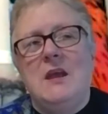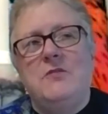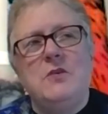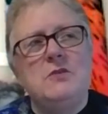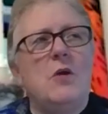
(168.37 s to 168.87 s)

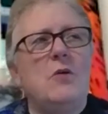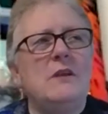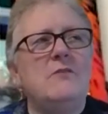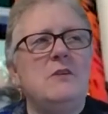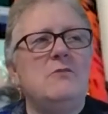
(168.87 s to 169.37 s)
If you don't
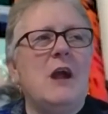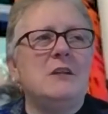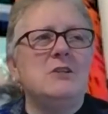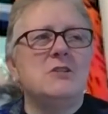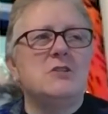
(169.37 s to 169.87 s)
live in
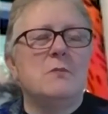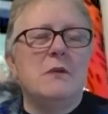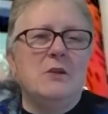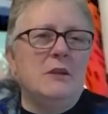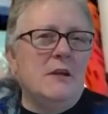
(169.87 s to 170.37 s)
Rochester,
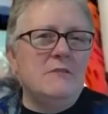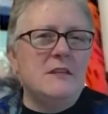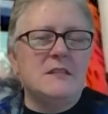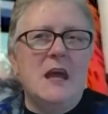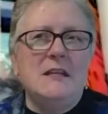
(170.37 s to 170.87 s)
but you love
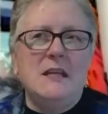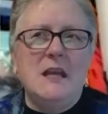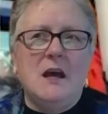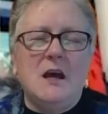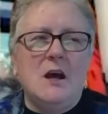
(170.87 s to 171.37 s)
this
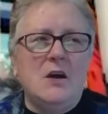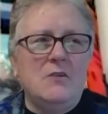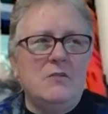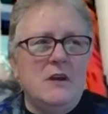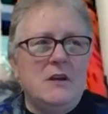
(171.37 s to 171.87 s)
idea
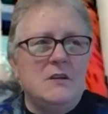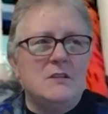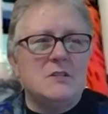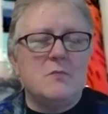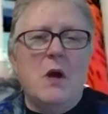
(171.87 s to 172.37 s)
of
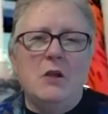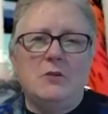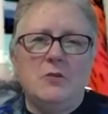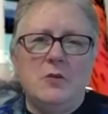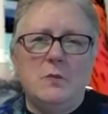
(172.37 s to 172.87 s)
small
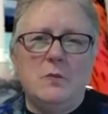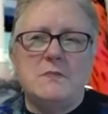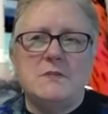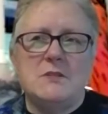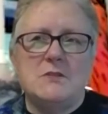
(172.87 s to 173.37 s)

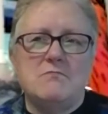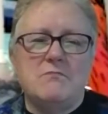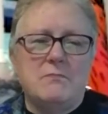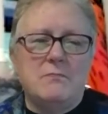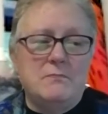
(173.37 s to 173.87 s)
groups
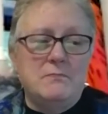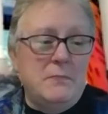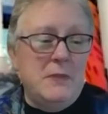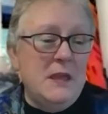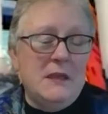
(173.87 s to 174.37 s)

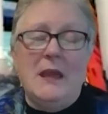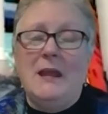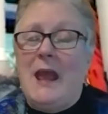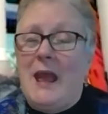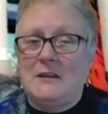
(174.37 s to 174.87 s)
being
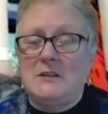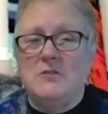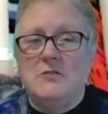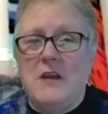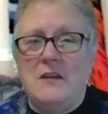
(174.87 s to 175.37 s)
an act
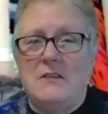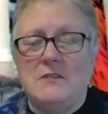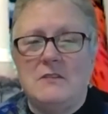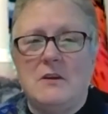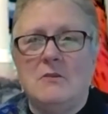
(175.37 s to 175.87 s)
of
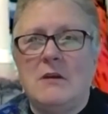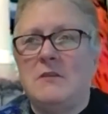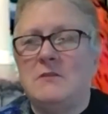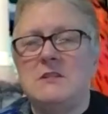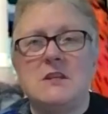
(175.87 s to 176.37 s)
faith
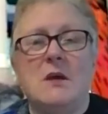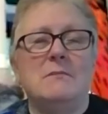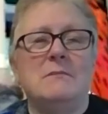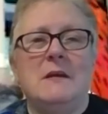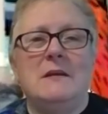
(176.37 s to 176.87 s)
around
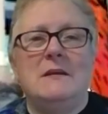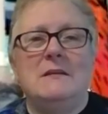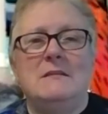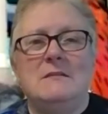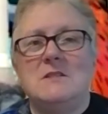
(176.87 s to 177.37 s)
some
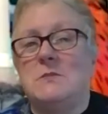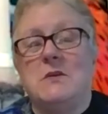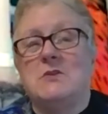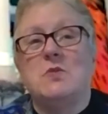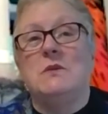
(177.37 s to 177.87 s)

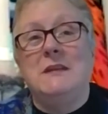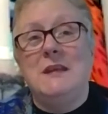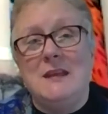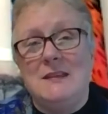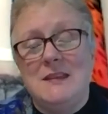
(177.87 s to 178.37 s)
spiritual
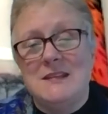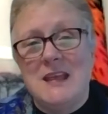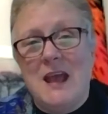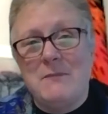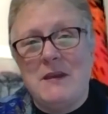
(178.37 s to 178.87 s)
need that's
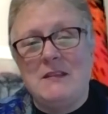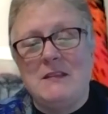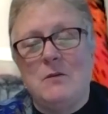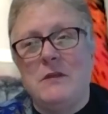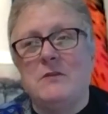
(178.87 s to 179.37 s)
happening
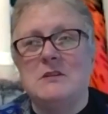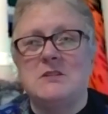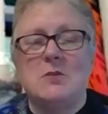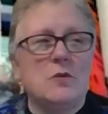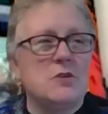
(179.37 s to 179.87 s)
there, whether
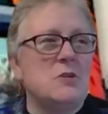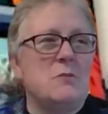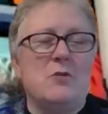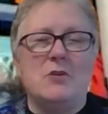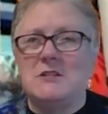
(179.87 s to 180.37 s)
it's to
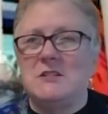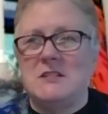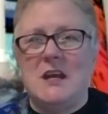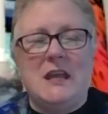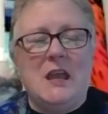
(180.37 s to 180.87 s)
worship or to
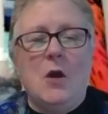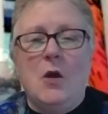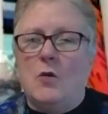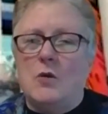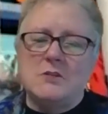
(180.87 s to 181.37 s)
study
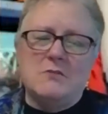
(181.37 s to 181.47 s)
or